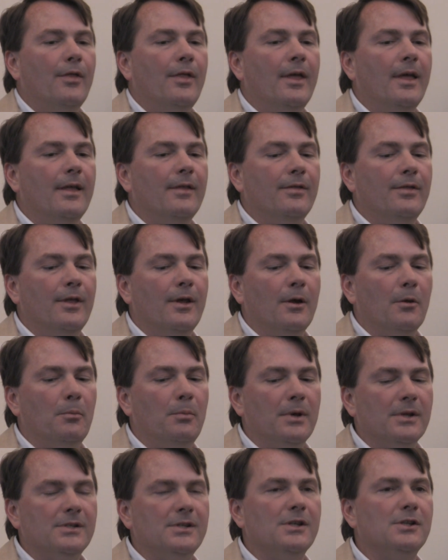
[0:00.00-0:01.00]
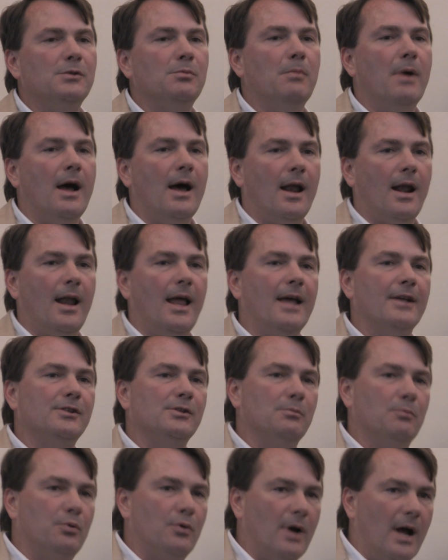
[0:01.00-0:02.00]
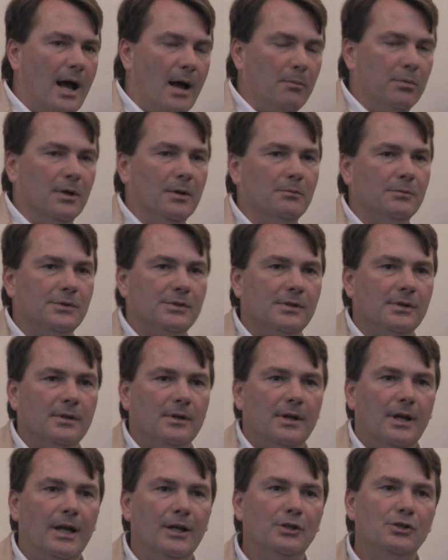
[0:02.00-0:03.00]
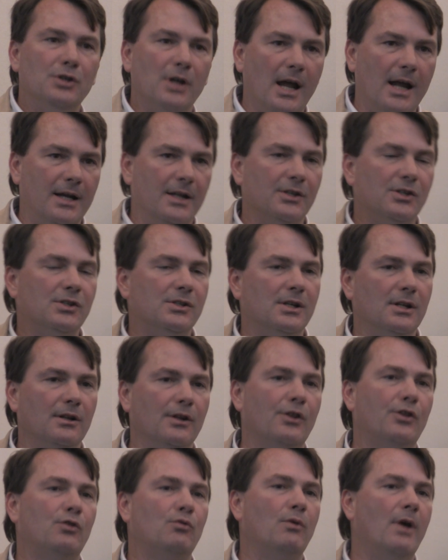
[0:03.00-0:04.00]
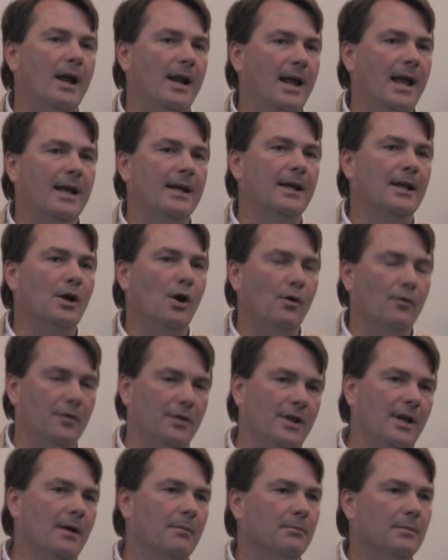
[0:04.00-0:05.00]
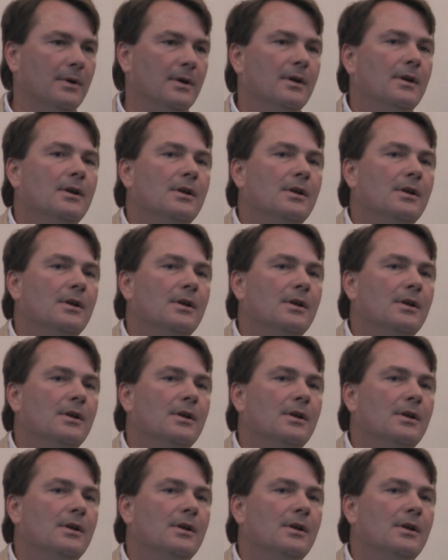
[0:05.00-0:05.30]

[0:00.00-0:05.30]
the, their business model has some problems, and China's still a threat hanging over them.